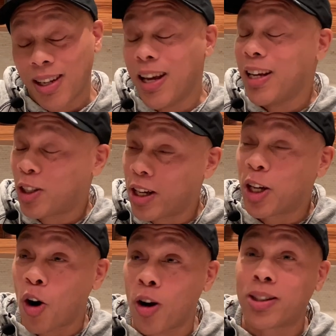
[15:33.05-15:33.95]

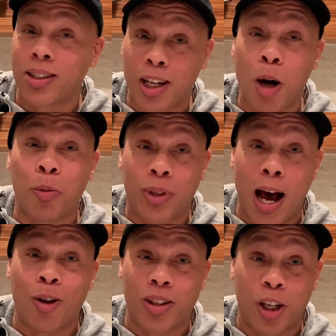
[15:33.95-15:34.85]
It cost us a couple
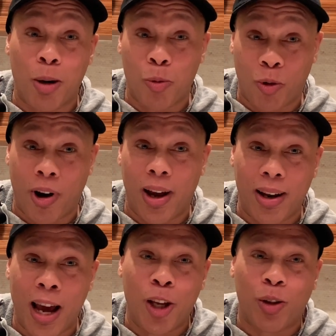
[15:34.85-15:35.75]

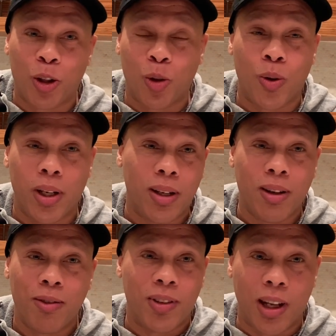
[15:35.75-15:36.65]
grand. Now you can do it
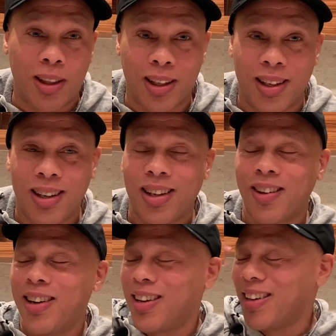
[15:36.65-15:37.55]
with nothing,
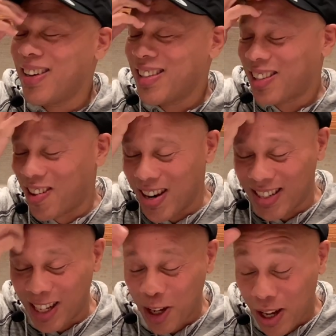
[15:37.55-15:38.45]
right?
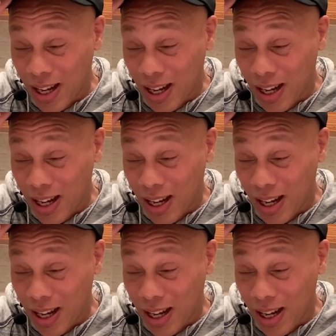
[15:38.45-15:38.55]
Crazy.